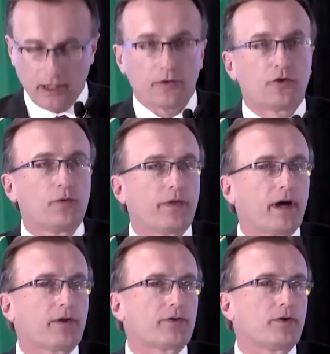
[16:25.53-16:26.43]
in
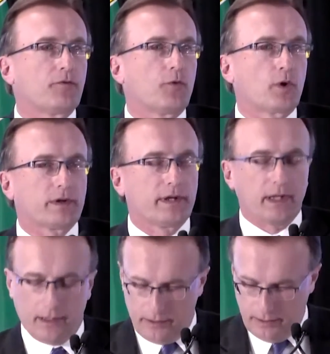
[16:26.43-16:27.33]

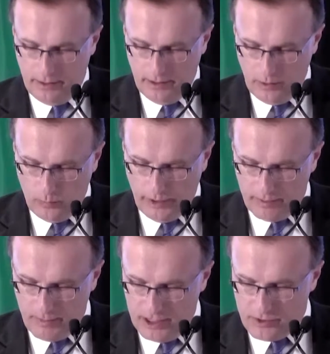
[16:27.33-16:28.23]
2014, we
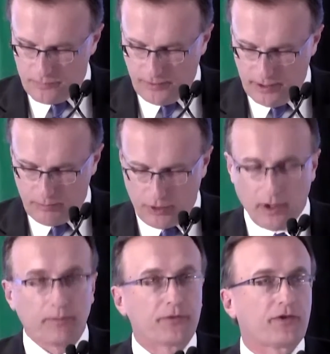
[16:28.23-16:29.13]
had major flood
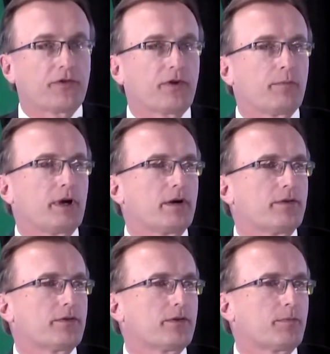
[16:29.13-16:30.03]
problems in some
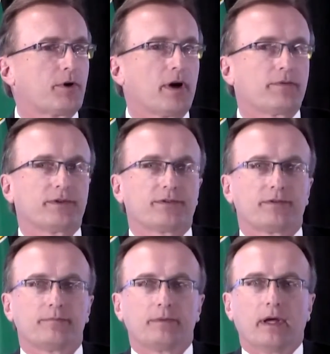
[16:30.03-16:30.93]
areas of the province.